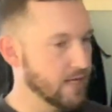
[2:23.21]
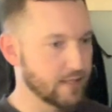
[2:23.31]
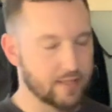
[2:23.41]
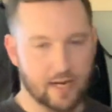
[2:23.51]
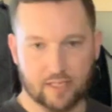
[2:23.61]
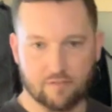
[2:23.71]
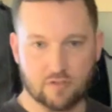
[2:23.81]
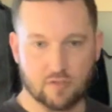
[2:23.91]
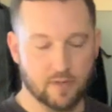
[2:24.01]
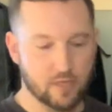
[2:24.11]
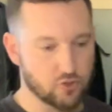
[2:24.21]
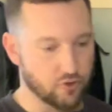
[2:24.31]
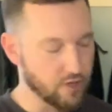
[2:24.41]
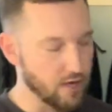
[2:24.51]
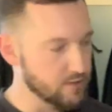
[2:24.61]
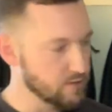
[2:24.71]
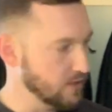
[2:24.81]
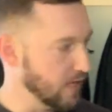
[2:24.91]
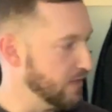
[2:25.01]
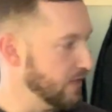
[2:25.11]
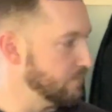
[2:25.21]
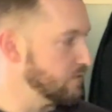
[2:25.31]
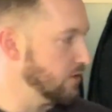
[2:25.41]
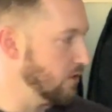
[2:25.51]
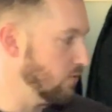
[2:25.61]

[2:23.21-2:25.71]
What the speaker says: and then kind of give you some initial thoughts on them. So